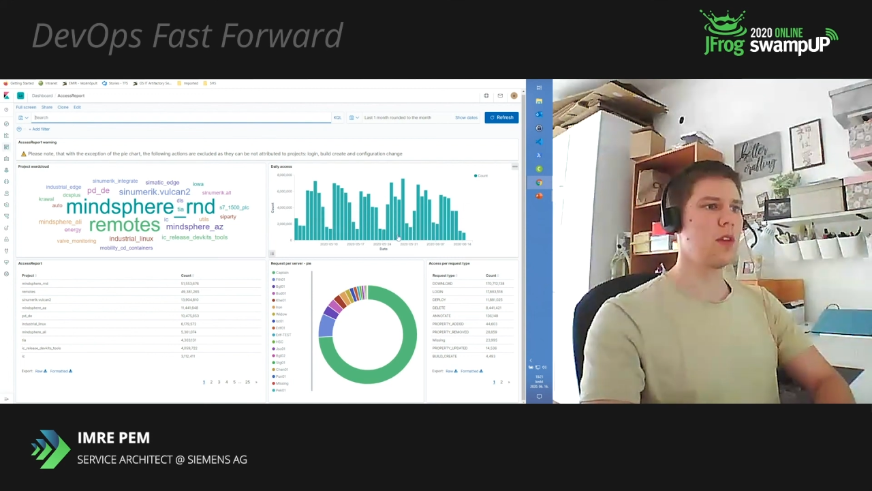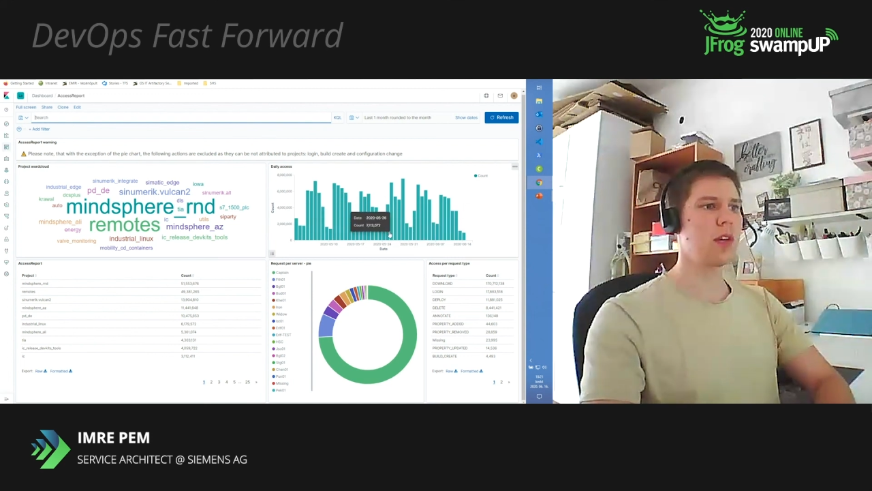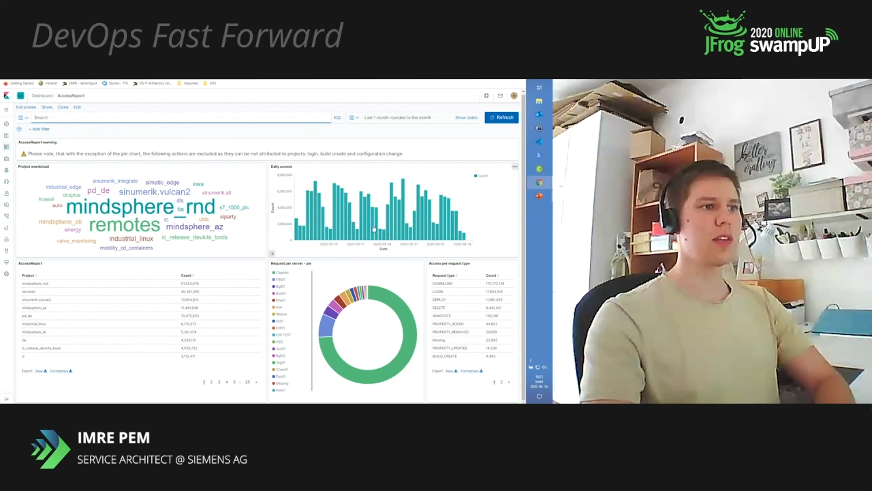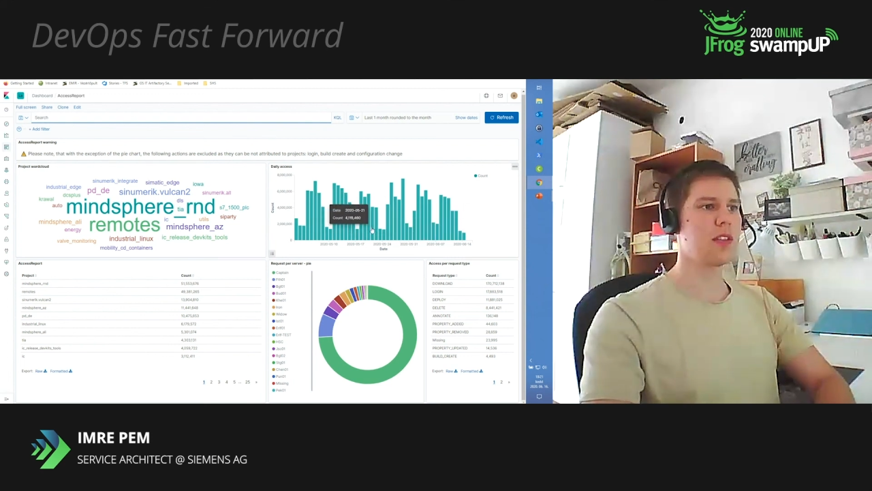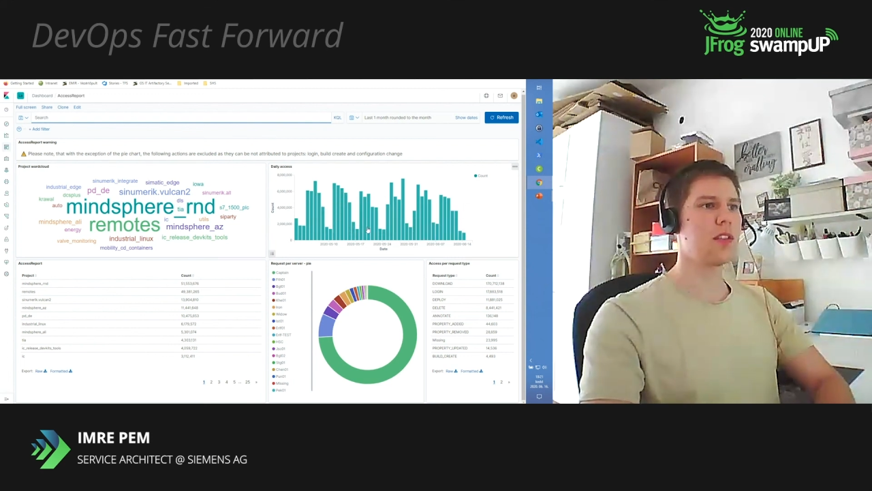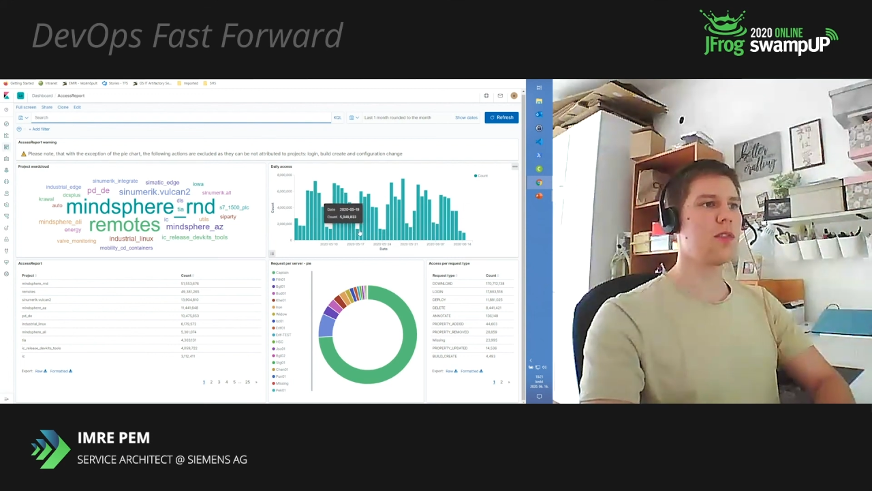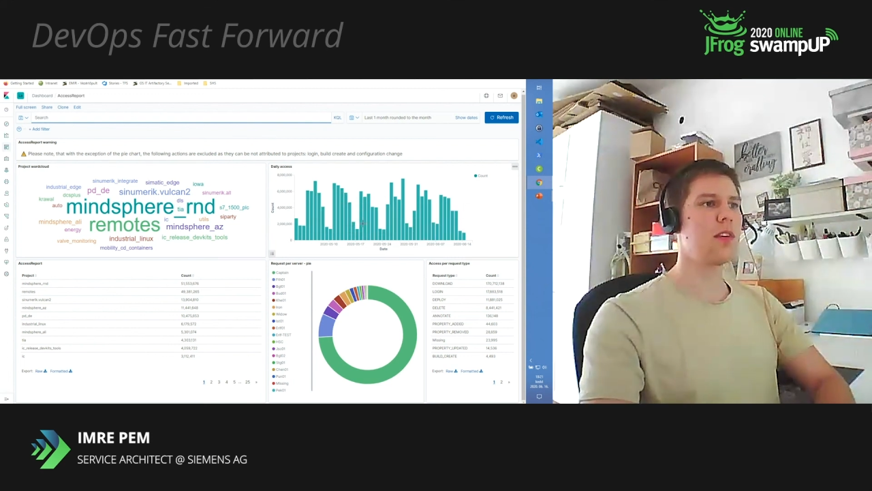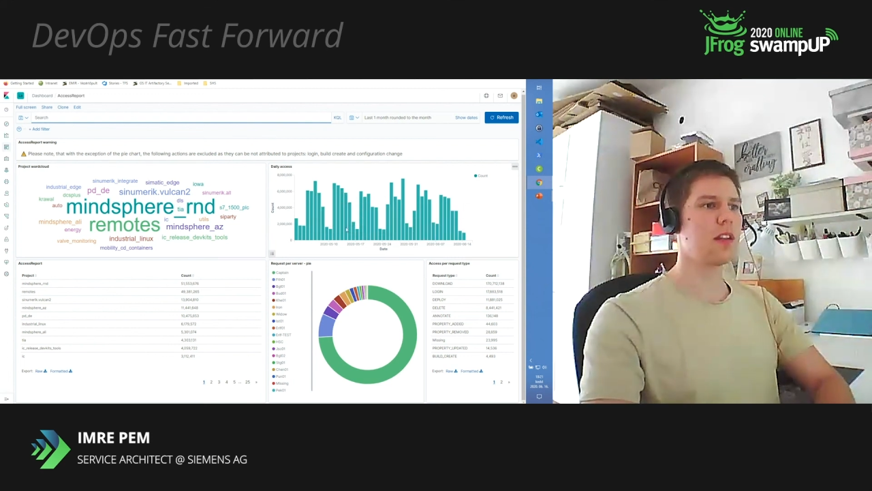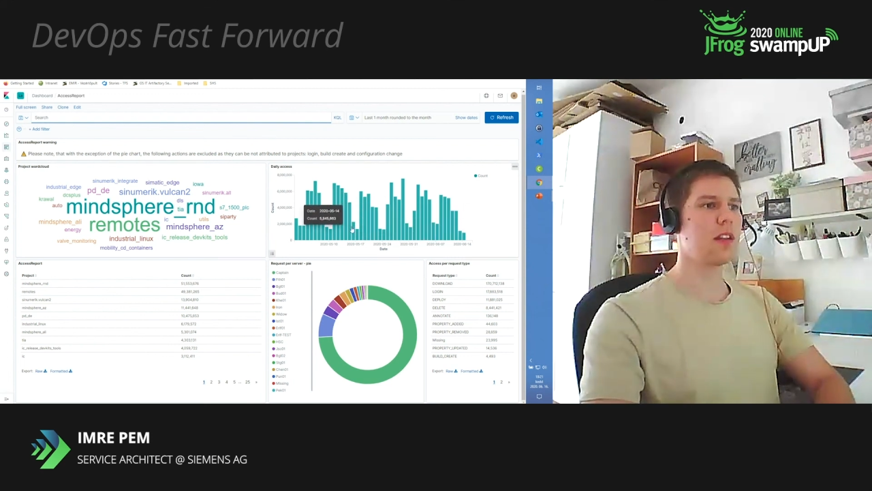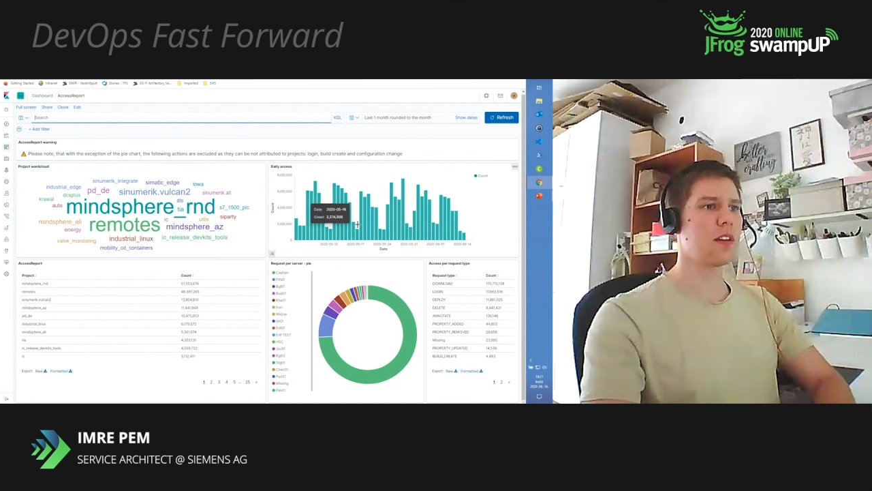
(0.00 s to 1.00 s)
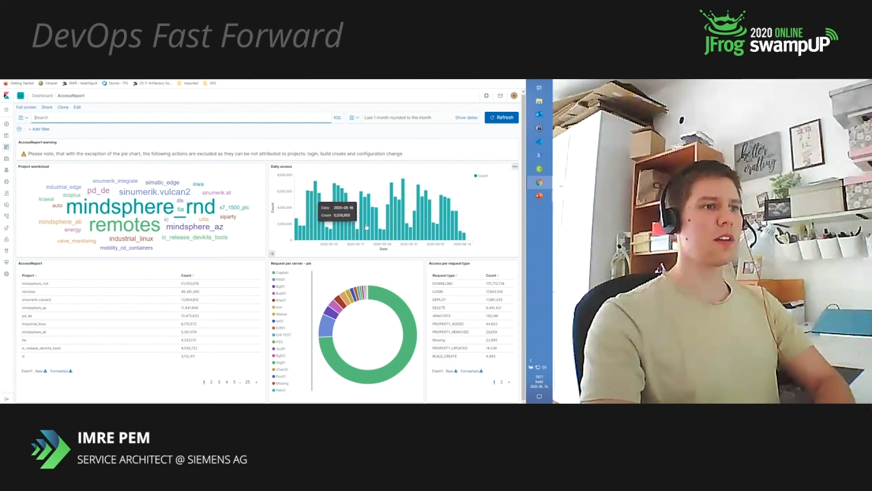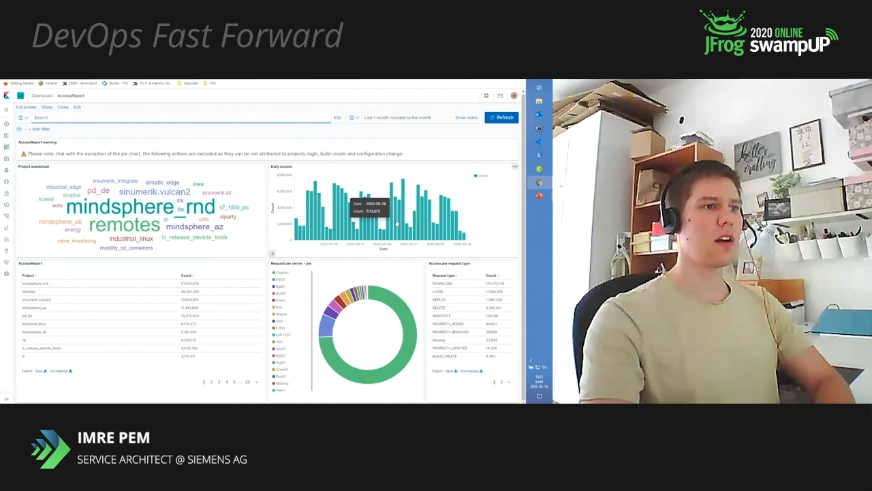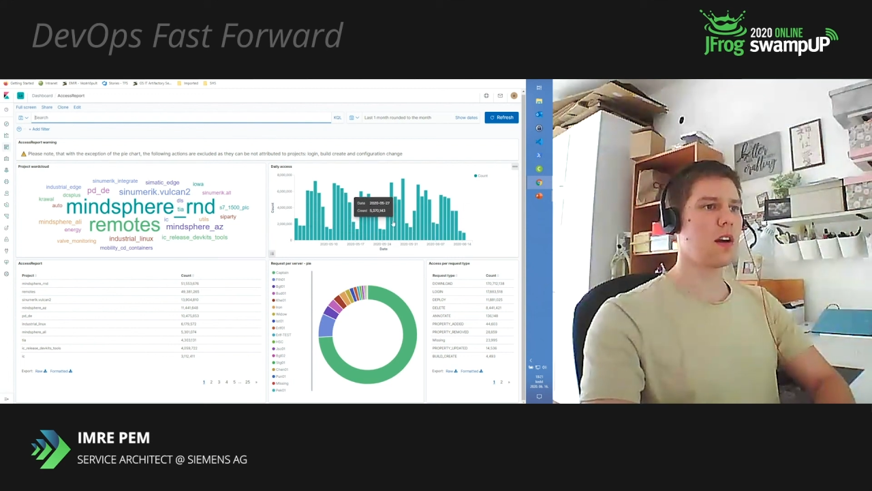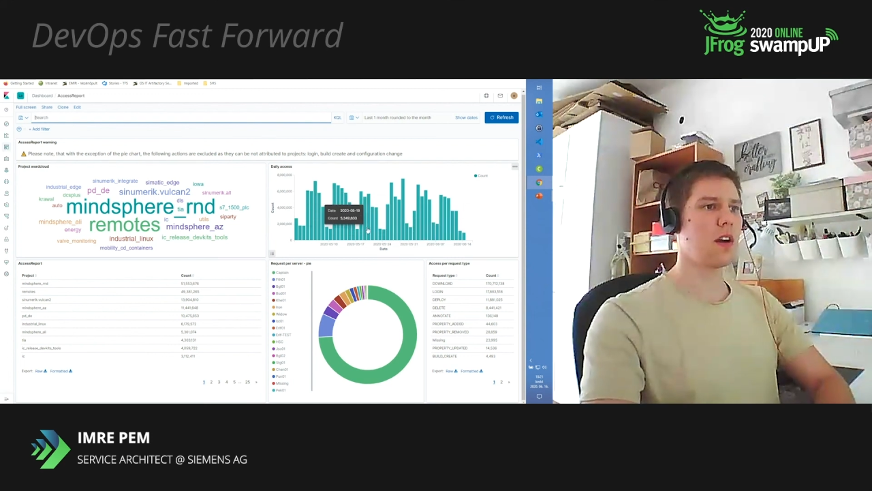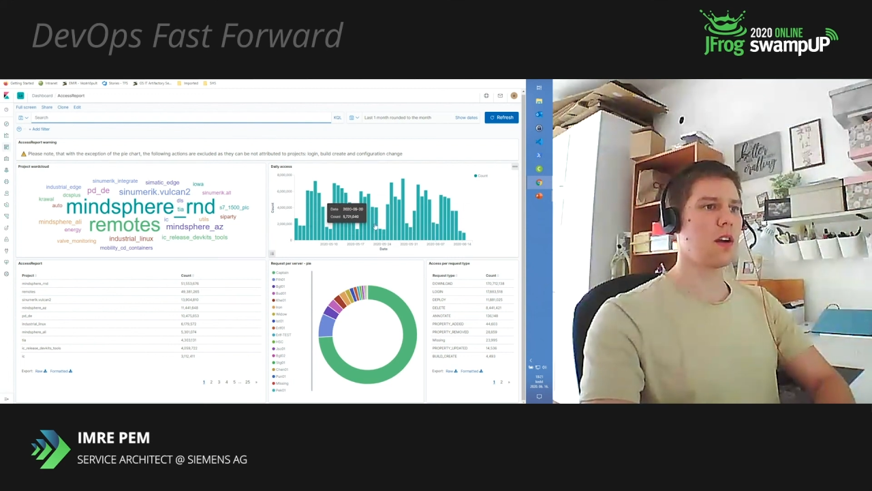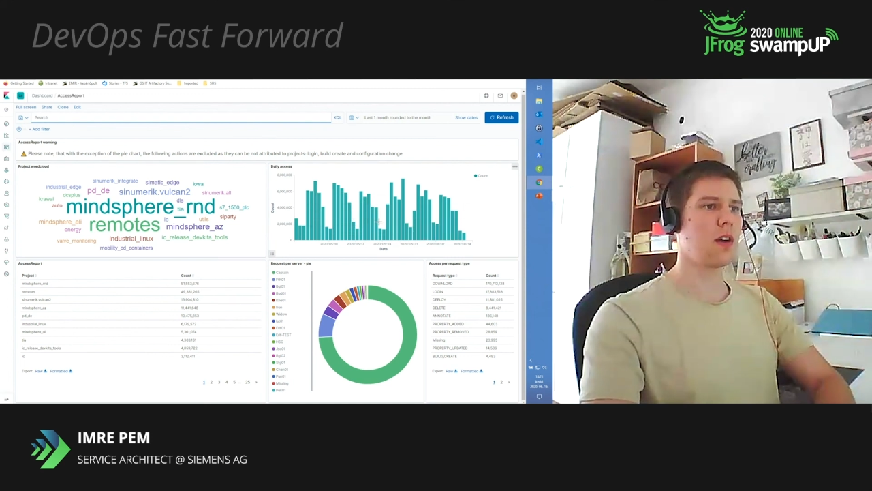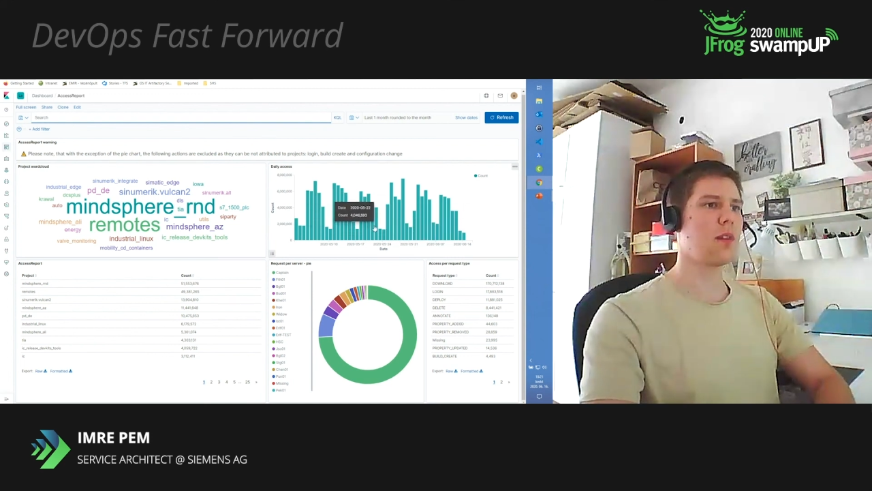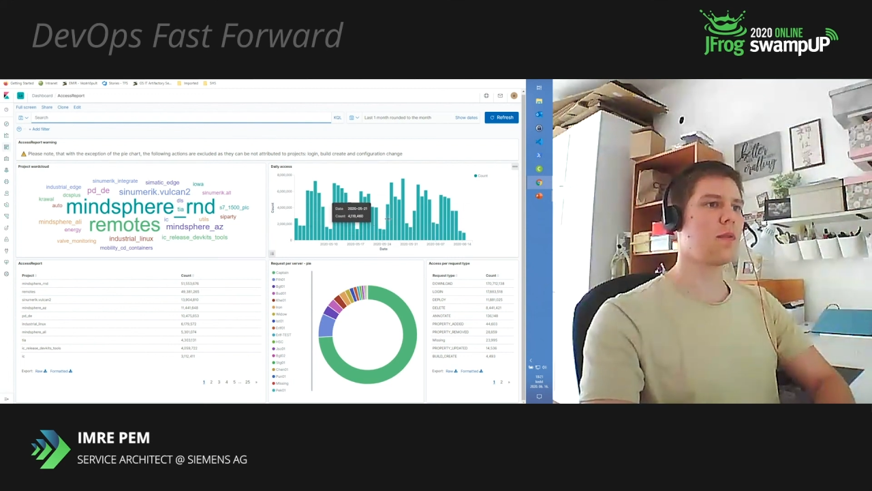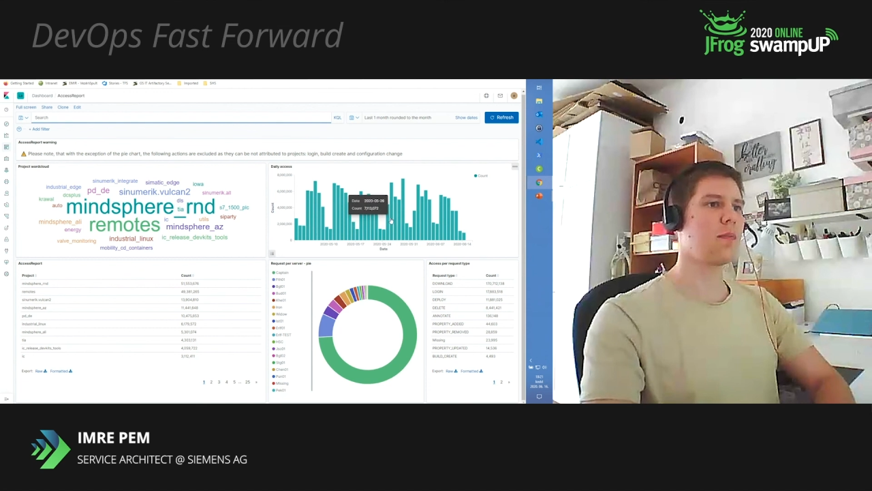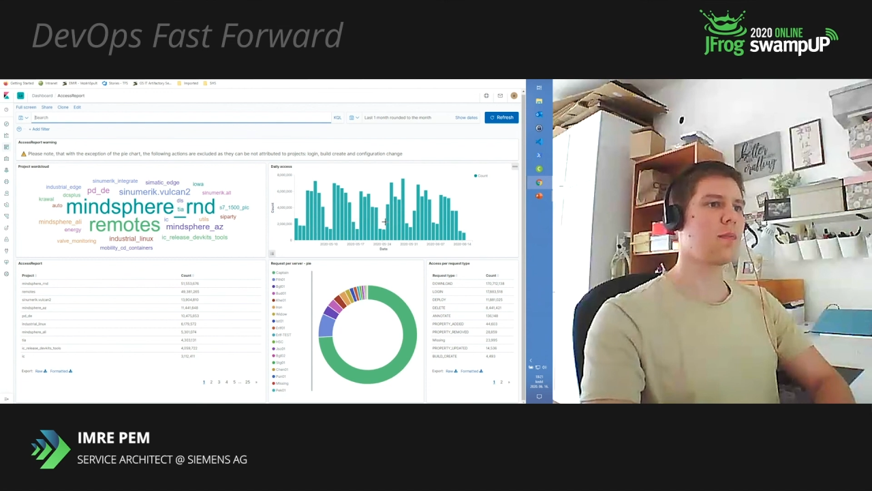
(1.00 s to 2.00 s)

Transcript: you can see the weekends are uh,